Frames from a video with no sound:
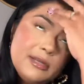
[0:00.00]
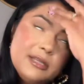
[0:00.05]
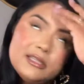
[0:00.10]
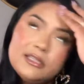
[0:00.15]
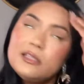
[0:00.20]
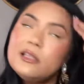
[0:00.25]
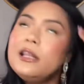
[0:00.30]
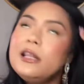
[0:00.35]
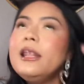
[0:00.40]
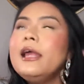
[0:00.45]

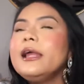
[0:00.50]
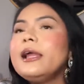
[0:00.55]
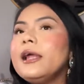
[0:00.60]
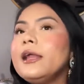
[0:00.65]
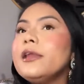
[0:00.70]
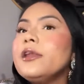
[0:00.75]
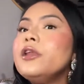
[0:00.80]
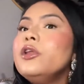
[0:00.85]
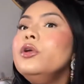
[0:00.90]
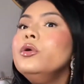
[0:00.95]
is like a
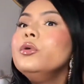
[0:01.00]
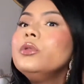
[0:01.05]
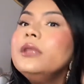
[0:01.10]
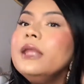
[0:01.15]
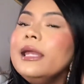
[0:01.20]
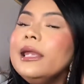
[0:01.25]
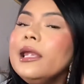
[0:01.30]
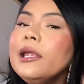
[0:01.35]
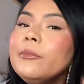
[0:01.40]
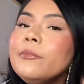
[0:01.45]
new
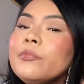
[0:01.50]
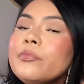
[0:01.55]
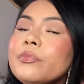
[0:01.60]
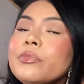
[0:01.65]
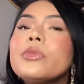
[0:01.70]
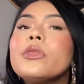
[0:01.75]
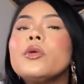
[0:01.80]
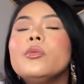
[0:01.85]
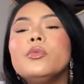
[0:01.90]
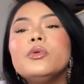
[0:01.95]
thing,
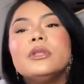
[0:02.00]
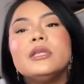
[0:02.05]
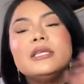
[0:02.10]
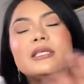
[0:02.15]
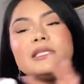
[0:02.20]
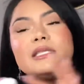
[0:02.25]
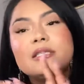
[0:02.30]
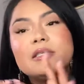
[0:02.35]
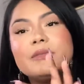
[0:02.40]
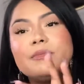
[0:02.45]
but
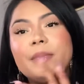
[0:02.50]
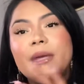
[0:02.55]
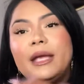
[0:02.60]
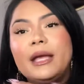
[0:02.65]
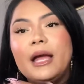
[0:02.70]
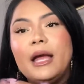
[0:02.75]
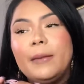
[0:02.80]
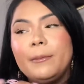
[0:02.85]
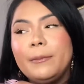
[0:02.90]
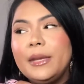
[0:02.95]
this is
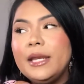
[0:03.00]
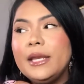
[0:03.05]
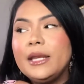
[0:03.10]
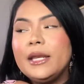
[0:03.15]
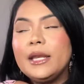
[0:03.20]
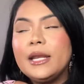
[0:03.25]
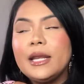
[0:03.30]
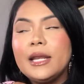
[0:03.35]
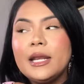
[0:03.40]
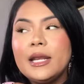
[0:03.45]

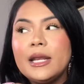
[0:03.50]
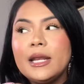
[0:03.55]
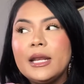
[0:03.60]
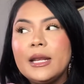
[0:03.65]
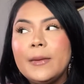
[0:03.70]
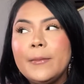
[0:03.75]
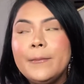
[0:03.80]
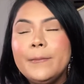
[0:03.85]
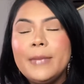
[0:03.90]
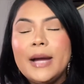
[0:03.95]
becoming
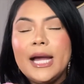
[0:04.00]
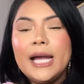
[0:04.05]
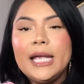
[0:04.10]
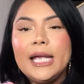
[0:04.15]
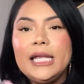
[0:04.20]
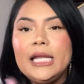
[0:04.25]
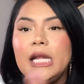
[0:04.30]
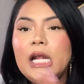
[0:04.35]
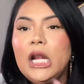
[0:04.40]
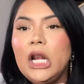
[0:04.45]

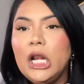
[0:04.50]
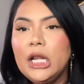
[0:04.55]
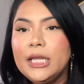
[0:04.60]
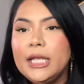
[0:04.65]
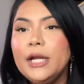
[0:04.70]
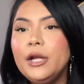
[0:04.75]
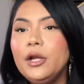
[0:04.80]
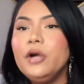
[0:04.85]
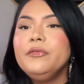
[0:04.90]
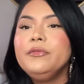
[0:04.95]

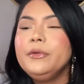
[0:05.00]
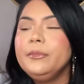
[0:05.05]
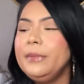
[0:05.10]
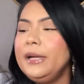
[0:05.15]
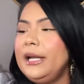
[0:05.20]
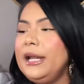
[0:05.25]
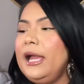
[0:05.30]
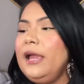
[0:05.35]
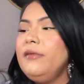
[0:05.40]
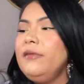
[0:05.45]
the love of
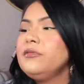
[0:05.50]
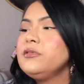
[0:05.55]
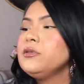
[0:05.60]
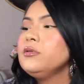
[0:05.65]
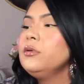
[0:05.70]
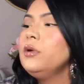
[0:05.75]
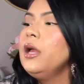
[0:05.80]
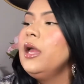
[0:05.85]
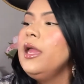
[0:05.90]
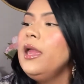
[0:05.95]
my life
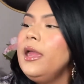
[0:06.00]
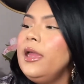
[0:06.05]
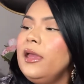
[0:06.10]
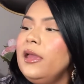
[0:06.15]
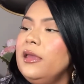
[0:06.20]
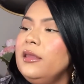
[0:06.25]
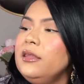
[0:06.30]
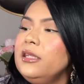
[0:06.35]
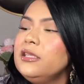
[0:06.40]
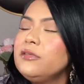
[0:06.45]
too.
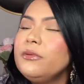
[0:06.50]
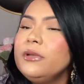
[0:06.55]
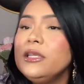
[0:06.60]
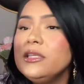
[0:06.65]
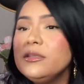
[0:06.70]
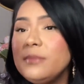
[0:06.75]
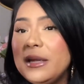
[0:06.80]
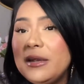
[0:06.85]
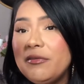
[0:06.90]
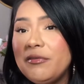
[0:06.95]
And this one
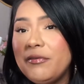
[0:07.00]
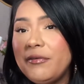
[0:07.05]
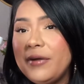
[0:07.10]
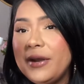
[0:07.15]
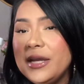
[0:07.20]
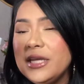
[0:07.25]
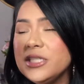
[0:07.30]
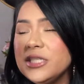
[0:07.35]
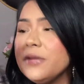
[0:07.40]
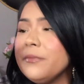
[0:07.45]
is by
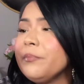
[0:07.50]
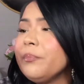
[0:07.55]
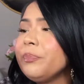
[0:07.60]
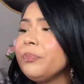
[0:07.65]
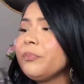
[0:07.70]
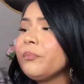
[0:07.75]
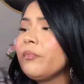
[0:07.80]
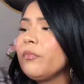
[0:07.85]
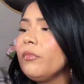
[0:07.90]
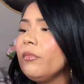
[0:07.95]
Fresh.
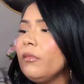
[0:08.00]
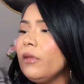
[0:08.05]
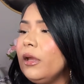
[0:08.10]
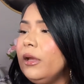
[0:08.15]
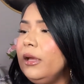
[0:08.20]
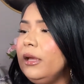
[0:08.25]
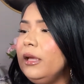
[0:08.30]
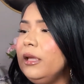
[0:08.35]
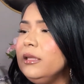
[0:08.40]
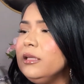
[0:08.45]

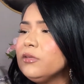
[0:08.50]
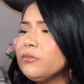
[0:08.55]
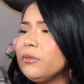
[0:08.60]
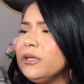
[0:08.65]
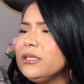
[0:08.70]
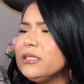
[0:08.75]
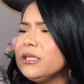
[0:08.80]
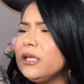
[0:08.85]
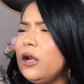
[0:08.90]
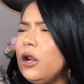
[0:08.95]
And this
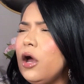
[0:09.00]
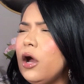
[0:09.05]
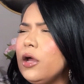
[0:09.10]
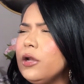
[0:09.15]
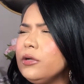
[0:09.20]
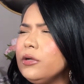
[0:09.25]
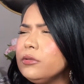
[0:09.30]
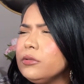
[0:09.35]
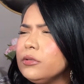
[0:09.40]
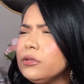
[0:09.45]
one is the
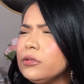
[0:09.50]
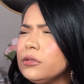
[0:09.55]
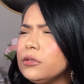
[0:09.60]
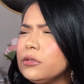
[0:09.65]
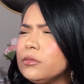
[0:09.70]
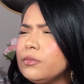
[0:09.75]
Lotus